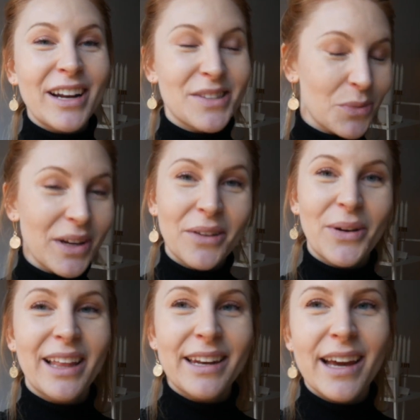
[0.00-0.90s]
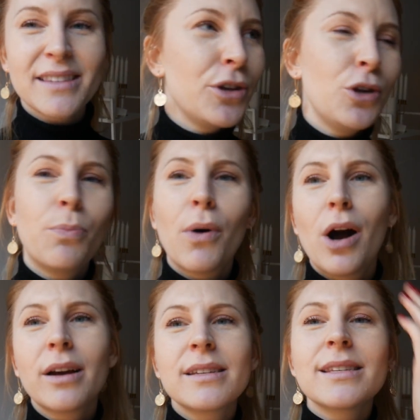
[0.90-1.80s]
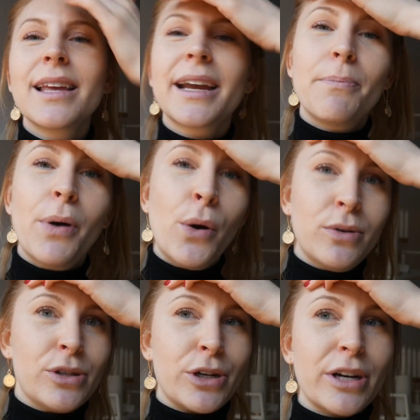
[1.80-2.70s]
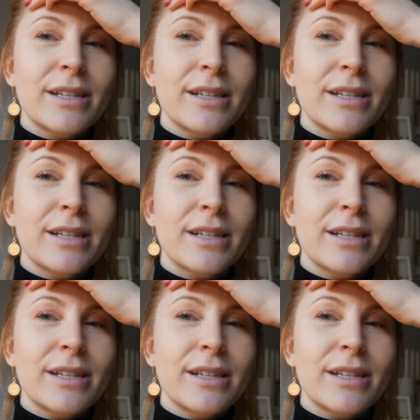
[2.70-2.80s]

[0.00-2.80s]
It's really, really nice. New box is like a poster.